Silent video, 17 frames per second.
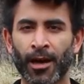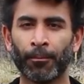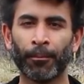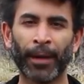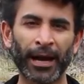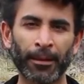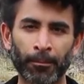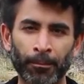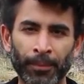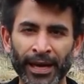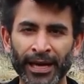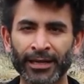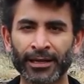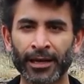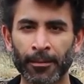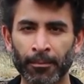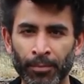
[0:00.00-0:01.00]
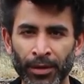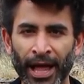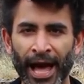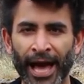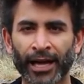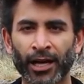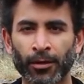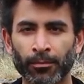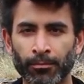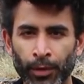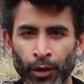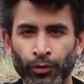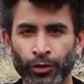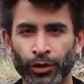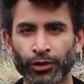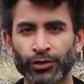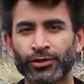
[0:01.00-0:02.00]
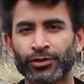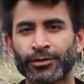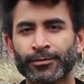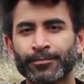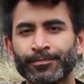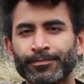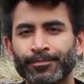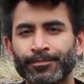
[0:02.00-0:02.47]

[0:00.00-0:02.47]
by big black boners.